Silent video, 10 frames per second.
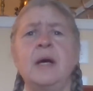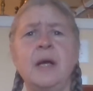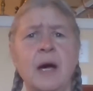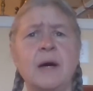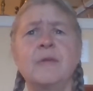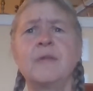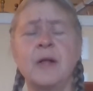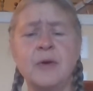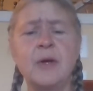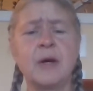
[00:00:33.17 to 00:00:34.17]
Yeah,
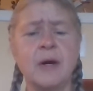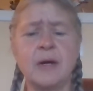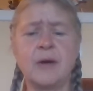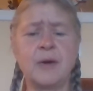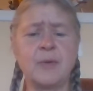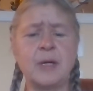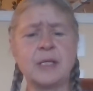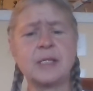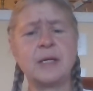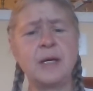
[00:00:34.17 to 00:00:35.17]
follow your heart
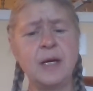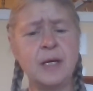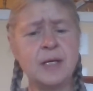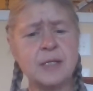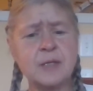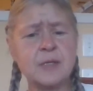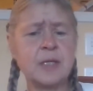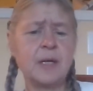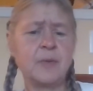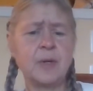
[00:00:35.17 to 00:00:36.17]
always. So
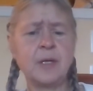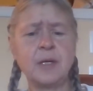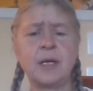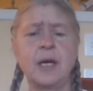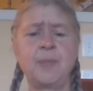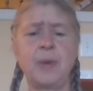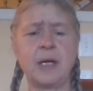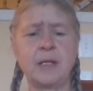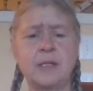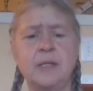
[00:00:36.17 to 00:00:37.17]
today we're going to get
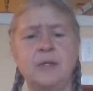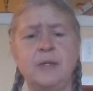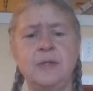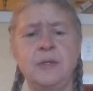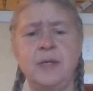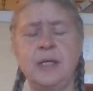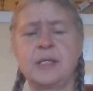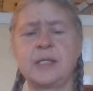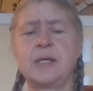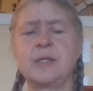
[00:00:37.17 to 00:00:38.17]
back to the
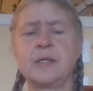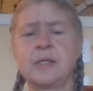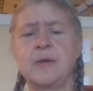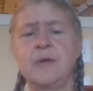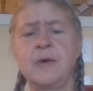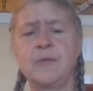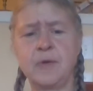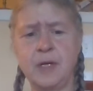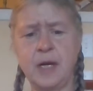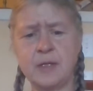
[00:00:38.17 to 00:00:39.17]
essentials
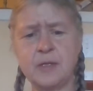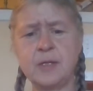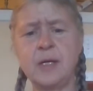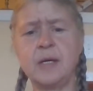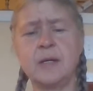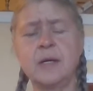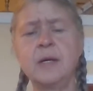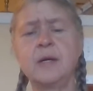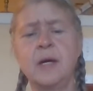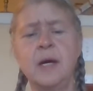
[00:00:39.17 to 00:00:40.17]
for natural healing.